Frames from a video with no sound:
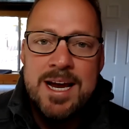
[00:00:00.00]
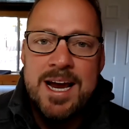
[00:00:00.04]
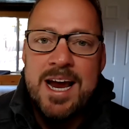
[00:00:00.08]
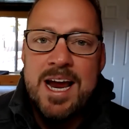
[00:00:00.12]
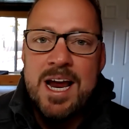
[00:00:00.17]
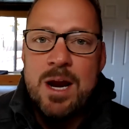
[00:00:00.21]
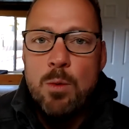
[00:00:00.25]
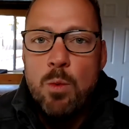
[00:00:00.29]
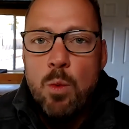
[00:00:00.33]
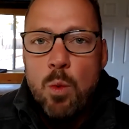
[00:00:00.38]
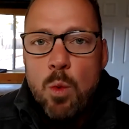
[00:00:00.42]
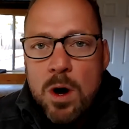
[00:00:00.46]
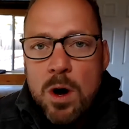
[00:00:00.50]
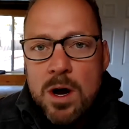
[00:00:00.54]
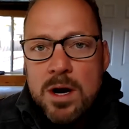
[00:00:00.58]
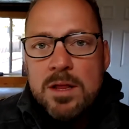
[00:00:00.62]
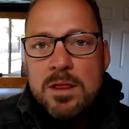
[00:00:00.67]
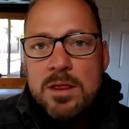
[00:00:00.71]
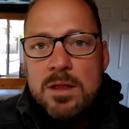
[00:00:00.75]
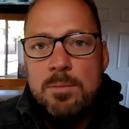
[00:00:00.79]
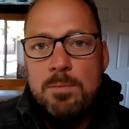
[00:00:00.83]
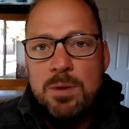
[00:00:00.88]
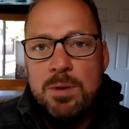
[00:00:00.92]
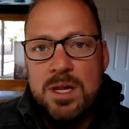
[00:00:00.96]
And one
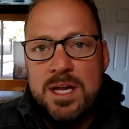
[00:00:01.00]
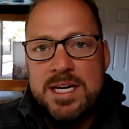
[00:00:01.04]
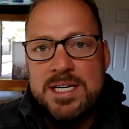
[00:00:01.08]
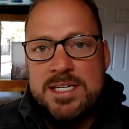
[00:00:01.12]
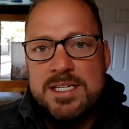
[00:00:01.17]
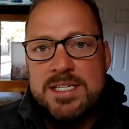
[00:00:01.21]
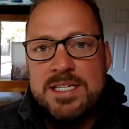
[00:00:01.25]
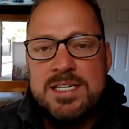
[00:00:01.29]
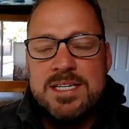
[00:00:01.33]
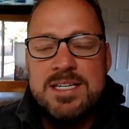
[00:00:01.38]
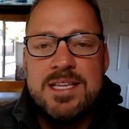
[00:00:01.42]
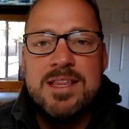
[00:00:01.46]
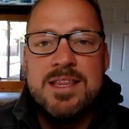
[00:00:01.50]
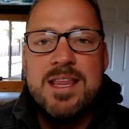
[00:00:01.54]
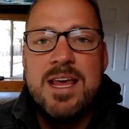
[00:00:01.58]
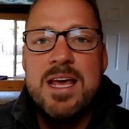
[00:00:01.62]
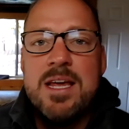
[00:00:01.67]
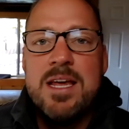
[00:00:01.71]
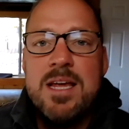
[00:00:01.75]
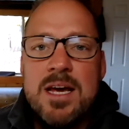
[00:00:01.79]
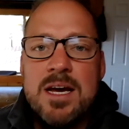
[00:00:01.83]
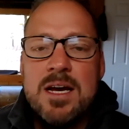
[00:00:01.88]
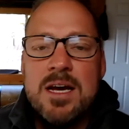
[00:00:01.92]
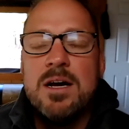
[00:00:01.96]
of the places
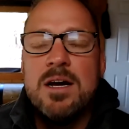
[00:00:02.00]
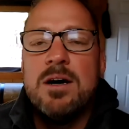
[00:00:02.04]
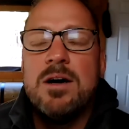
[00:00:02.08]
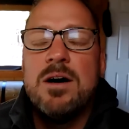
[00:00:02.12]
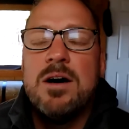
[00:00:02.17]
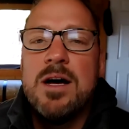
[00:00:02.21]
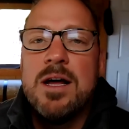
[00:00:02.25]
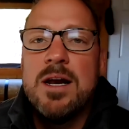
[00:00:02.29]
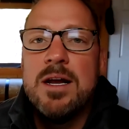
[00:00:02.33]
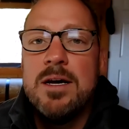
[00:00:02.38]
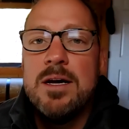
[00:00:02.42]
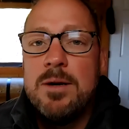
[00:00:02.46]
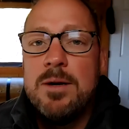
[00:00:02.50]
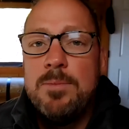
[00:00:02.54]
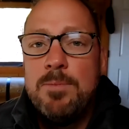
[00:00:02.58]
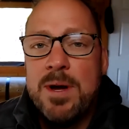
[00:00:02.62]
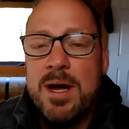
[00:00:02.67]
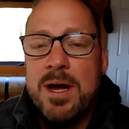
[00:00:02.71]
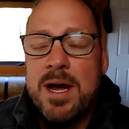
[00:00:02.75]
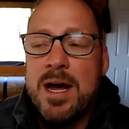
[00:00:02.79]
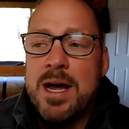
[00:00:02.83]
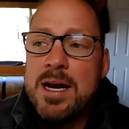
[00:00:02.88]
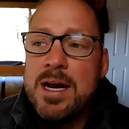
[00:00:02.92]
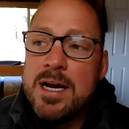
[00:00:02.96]
they get caught up
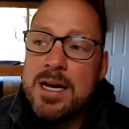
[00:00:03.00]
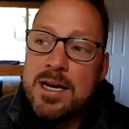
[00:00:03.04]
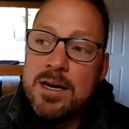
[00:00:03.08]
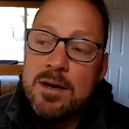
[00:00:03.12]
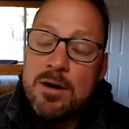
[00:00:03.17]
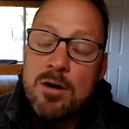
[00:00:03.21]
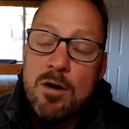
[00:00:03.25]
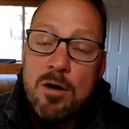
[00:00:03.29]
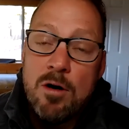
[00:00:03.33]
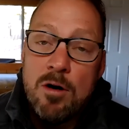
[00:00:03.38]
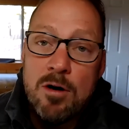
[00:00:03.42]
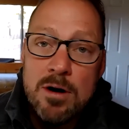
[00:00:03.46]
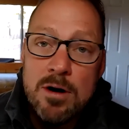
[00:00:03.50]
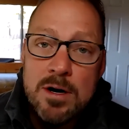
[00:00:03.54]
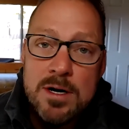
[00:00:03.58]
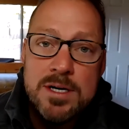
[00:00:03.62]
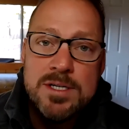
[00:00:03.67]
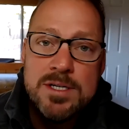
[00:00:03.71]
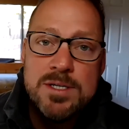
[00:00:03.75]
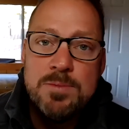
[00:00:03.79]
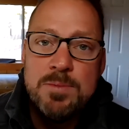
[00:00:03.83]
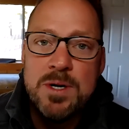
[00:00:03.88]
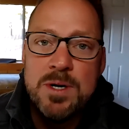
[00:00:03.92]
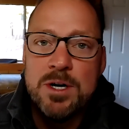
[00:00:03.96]
at, in our
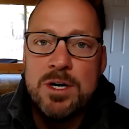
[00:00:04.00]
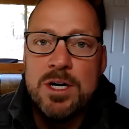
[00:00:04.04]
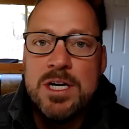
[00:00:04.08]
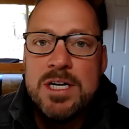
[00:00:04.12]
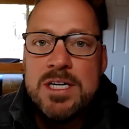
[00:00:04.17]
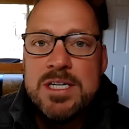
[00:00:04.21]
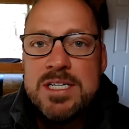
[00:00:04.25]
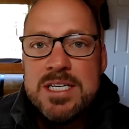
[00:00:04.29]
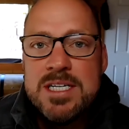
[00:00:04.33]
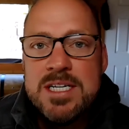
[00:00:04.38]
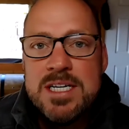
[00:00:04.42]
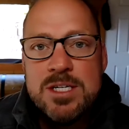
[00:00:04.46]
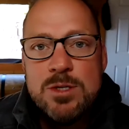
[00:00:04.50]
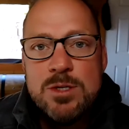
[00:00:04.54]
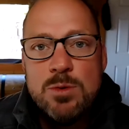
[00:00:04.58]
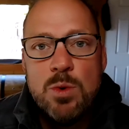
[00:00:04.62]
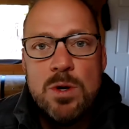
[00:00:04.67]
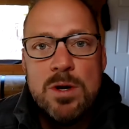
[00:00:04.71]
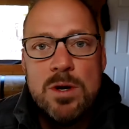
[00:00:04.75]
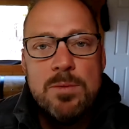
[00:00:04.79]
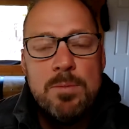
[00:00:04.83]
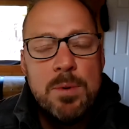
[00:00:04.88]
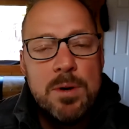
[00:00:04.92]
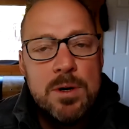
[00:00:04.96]
experience, is
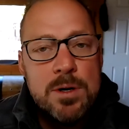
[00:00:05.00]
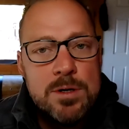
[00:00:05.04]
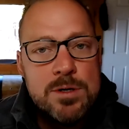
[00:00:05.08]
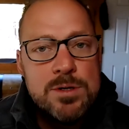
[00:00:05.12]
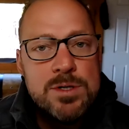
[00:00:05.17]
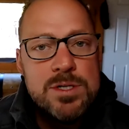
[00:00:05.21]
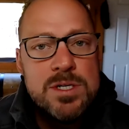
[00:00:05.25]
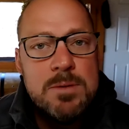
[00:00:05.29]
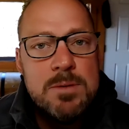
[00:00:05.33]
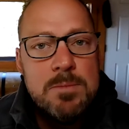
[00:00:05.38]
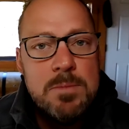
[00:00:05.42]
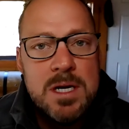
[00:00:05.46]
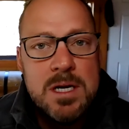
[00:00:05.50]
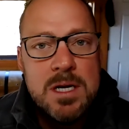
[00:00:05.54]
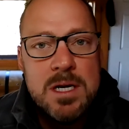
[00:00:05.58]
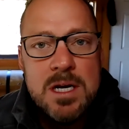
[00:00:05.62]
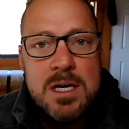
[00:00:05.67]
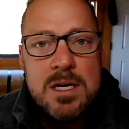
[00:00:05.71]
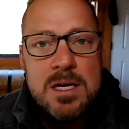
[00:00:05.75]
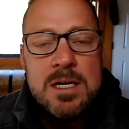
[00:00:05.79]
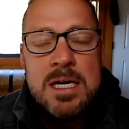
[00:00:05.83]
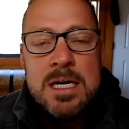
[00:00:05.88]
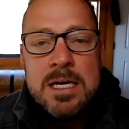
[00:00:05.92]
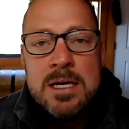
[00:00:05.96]
with producing
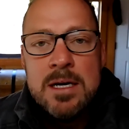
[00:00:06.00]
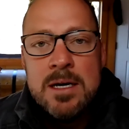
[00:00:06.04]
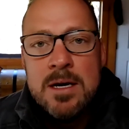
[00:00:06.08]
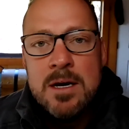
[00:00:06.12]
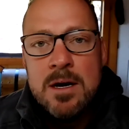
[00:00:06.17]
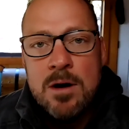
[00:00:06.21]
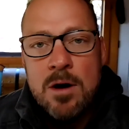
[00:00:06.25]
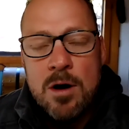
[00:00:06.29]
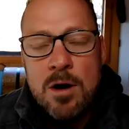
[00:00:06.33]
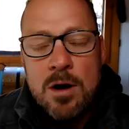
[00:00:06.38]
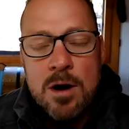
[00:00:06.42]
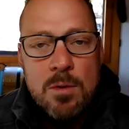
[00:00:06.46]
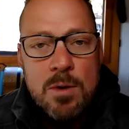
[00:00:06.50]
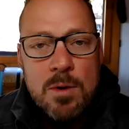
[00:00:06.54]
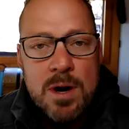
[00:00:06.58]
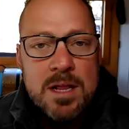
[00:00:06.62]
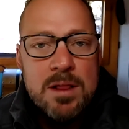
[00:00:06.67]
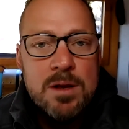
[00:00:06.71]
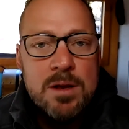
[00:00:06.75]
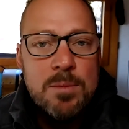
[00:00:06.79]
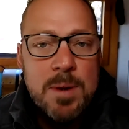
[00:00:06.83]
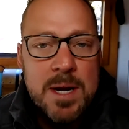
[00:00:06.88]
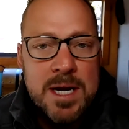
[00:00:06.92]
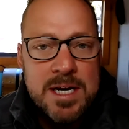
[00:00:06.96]
media on a
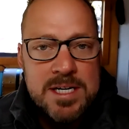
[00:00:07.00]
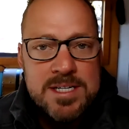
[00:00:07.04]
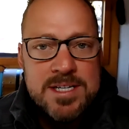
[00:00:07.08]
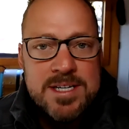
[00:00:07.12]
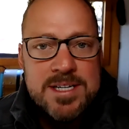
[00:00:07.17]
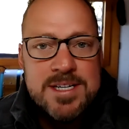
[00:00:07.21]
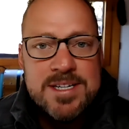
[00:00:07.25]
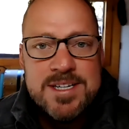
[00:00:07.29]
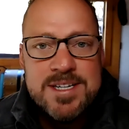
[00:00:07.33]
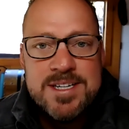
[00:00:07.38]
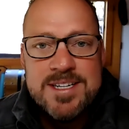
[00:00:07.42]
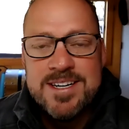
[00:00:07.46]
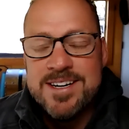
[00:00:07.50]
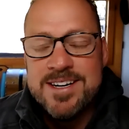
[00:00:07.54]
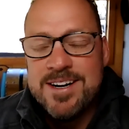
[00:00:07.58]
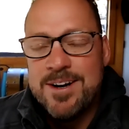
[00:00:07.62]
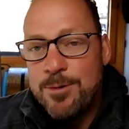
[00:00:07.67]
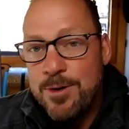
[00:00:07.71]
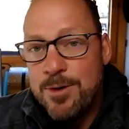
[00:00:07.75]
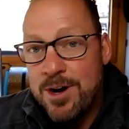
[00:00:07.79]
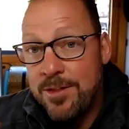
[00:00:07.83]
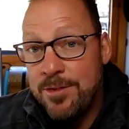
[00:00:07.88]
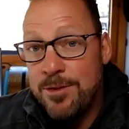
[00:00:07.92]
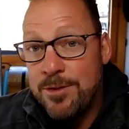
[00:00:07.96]
regular basis
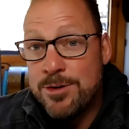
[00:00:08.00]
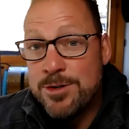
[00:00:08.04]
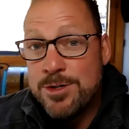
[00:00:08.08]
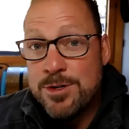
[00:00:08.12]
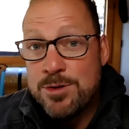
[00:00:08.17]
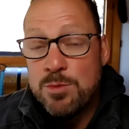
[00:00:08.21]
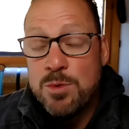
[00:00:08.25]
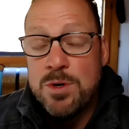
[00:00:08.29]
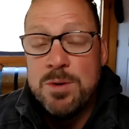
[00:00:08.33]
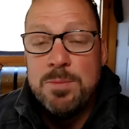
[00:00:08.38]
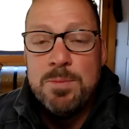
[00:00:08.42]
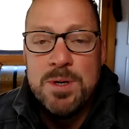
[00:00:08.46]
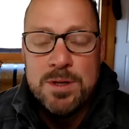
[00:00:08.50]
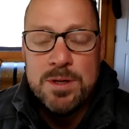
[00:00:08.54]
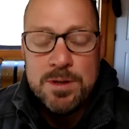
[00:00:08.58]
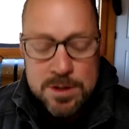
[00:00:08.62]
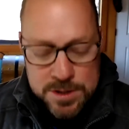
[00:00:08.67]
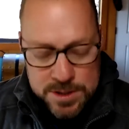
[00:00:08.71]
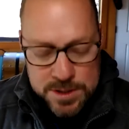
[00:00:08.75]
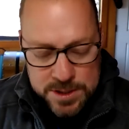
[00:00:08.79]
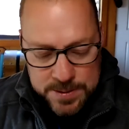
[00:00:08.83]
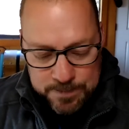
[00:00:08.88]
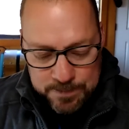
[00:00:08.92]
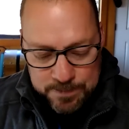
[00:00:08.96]
around those three
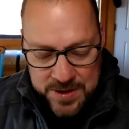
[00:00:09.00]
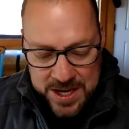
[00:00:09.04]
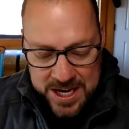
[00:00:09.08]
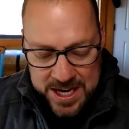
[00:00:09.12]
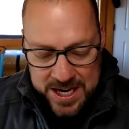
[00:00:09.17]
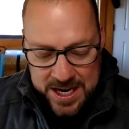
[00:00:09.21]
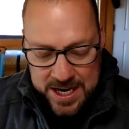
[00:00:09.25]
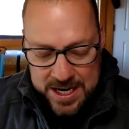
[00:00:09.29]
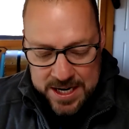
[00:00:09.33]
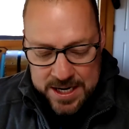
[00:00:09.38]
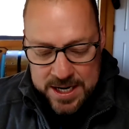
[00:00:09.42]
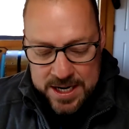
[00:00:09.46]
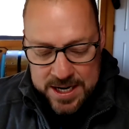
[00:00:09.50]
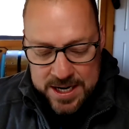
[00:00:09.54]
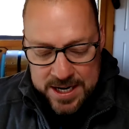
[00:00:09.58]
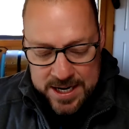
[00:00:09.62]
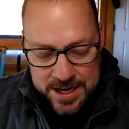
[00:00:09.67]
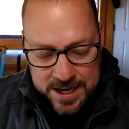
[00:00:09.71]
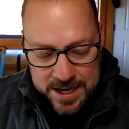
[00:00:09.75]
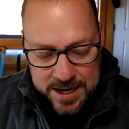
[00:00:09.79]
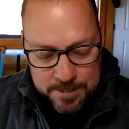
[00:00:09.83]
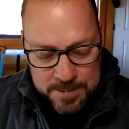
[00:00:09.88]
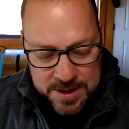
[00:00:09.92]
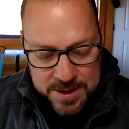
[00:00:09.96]
pillars. And
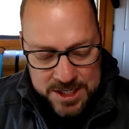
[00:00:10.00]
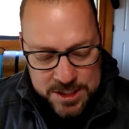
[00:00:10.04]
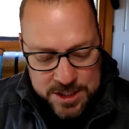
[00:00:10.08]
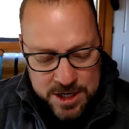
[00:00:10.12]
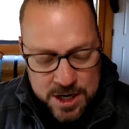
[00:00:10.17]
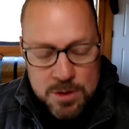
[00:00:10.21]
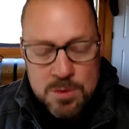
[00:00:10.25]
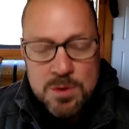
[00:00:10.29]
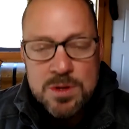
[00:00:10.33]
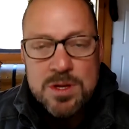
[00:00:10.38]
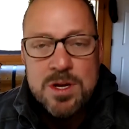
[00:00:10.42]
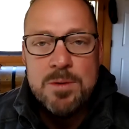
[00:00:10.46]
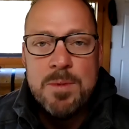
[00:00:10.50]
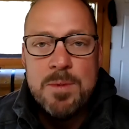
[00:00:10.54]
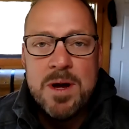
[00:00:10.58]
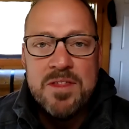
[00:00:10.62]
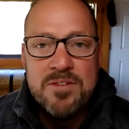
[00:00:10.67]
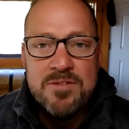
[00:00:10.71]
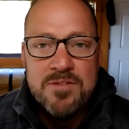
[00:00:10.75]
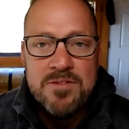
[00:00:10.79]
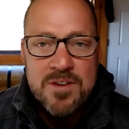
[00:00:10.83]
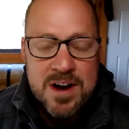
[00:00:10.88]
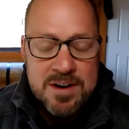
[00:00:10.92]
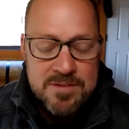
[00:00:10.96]
I'm going to talk with you about
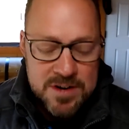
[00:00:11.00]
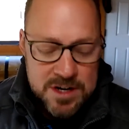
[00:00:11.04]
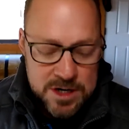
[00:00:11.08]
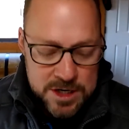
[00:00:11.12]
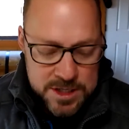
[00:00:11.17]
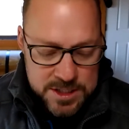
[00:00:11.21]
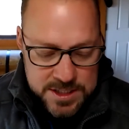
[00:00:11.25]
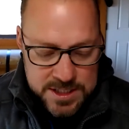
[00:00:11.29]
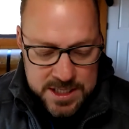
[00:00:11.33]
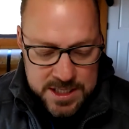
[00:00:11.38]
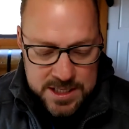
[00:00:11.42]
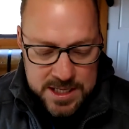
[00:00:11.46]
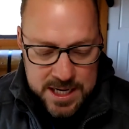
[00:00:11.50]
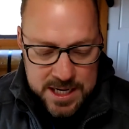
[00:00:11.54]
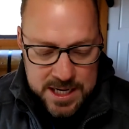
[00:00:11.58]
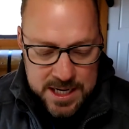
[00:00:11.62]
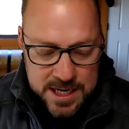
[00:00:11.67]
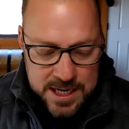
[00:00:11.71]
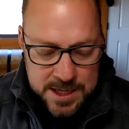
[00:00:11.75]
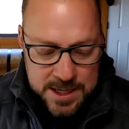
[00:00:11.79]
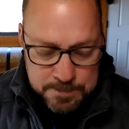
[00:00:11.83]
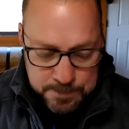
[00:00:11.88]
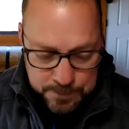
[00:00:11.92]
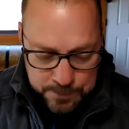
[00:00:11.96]
the 5 areas that they
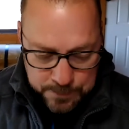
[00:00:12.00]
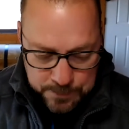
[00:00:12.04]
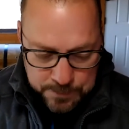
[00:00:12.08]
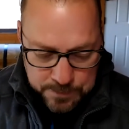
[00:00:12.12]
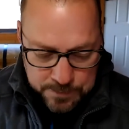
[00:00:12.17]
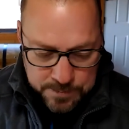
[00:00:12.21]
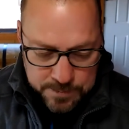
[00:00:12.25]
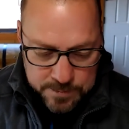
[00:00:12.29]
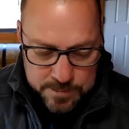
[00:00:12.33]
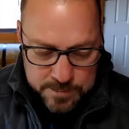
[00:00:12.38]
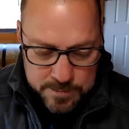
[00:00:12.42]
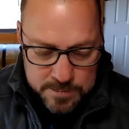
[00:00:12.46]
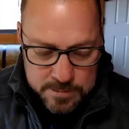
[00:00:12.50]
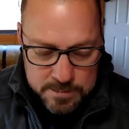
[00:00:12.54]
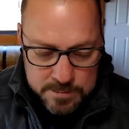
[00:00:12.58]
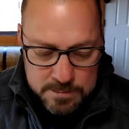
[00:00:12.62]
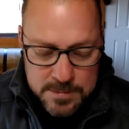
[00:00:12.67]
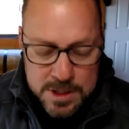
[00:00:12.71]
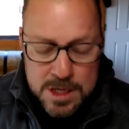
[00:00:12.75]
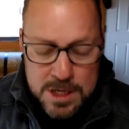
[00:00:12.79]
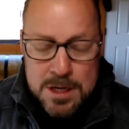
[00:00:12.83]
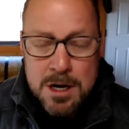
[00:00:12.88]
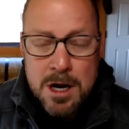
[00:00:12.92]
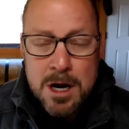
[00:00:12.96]
get
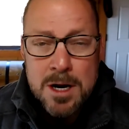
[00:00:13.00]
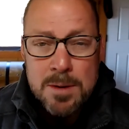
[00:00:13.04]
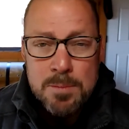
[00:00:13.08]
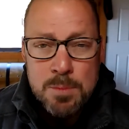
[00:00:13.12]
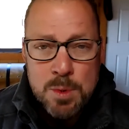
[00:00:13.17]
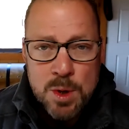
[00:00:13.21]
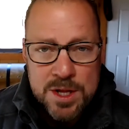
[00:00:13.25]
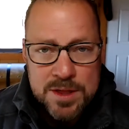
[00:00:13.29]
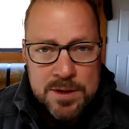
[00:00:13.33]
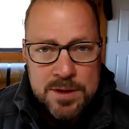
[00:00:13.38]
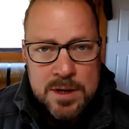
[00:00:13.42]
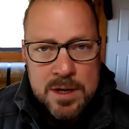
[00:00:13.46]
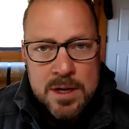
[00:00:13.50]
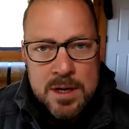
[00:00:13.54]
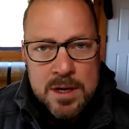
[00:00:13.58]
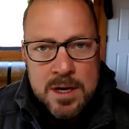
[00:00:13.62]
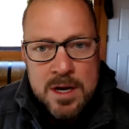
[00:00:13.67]
caught up with.